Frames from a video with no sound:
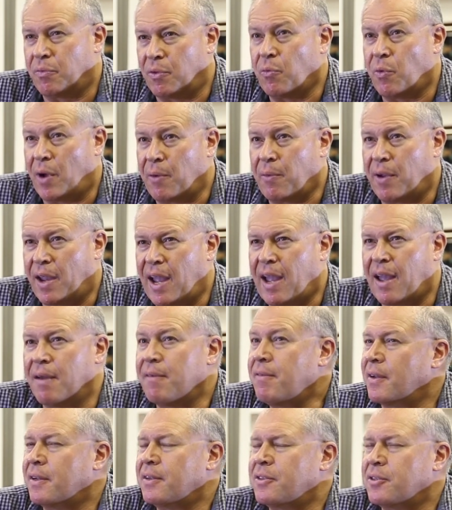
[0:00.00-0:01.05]
the way we
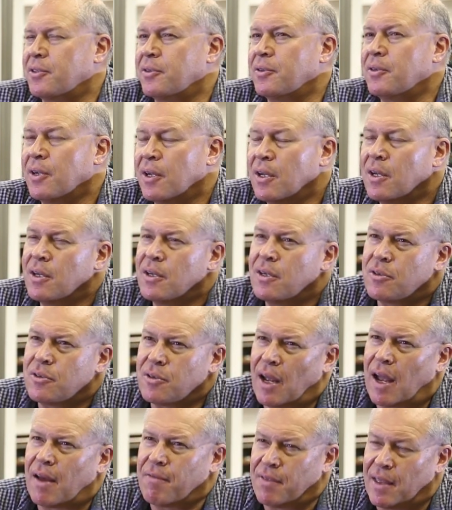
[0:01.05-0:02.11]
have and to,
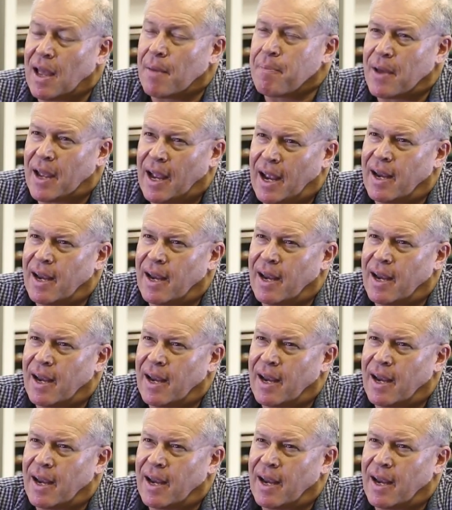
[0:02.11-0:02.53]
to have the upper